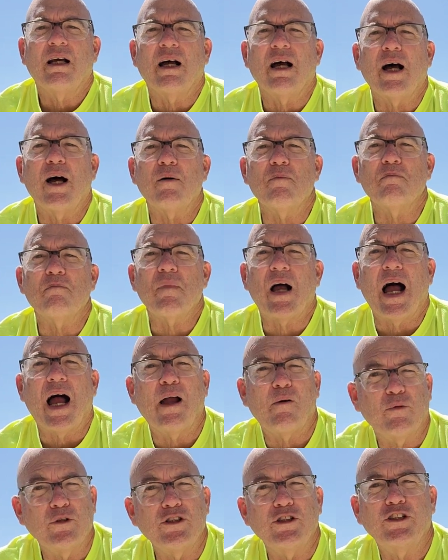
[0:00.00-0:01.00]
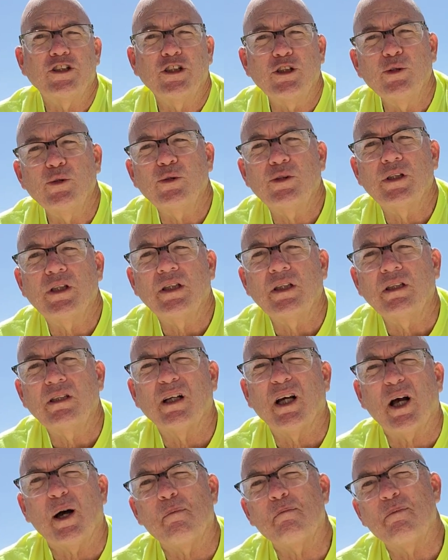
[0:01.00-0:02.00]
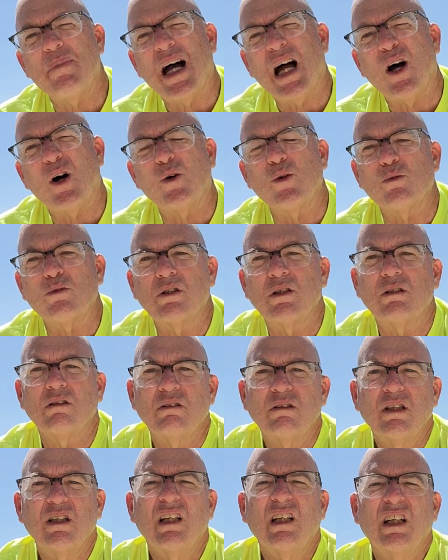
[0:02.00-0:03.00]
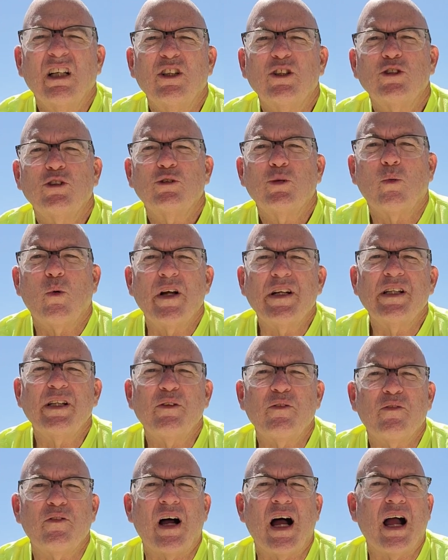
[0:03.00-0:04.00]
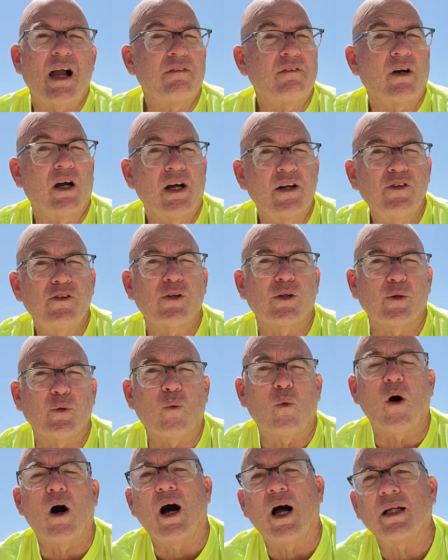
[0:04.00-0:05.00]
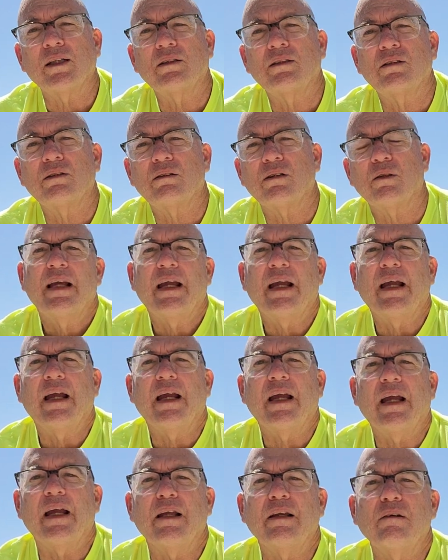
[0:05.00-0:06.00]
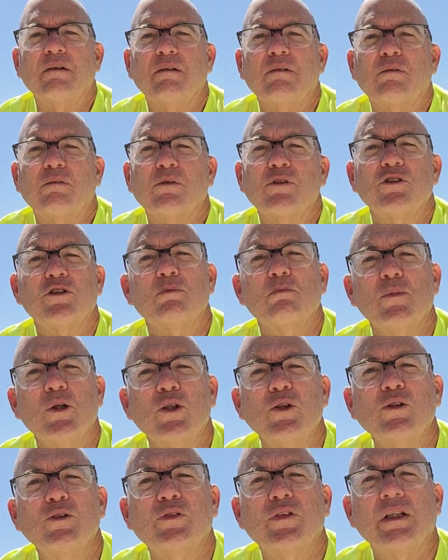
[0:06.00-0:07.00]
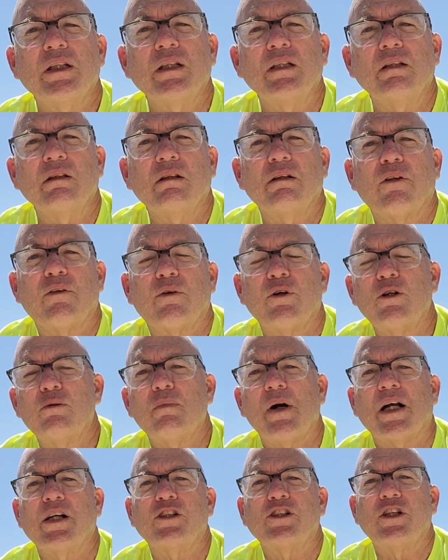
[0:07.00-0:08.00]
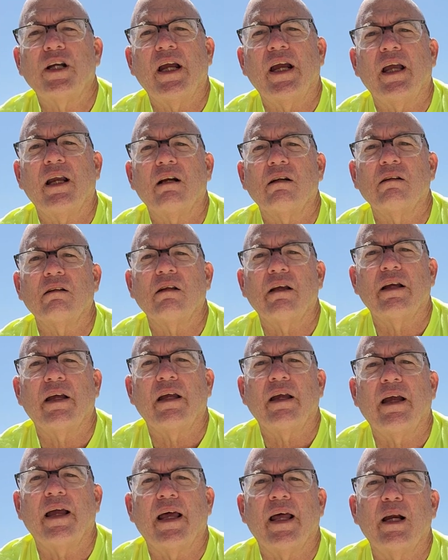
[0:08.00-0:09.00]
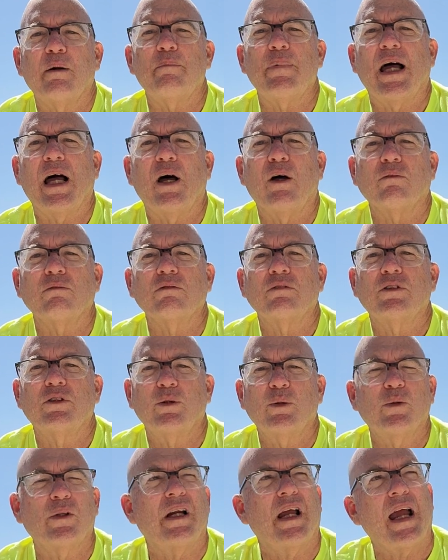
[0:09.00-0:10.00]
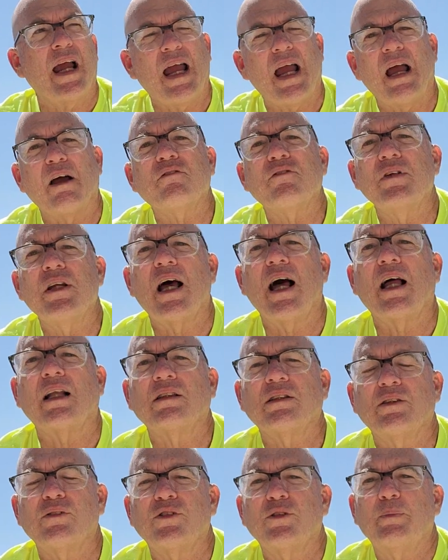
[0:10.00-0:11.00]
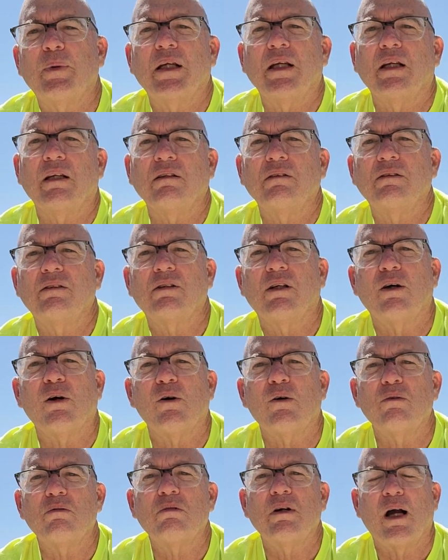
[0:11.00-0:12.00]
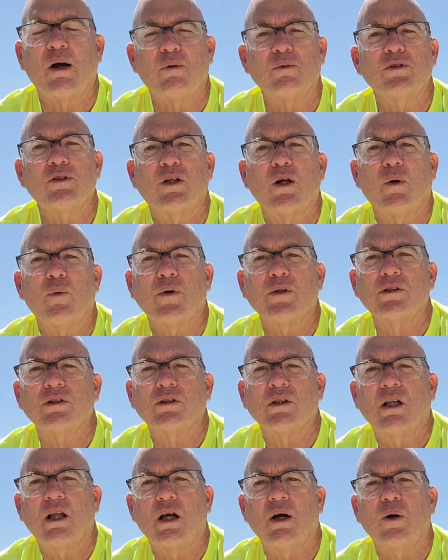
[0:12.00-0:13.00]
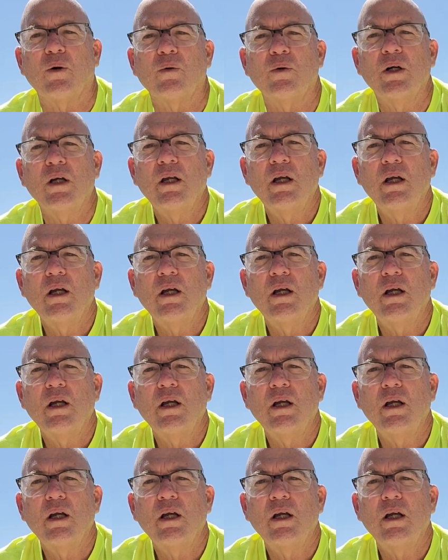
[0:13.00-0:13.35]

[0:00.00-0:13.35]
Um, I was using about 2500 watts and was moving through my channel at about two and a half knots of speed. So I was going slow.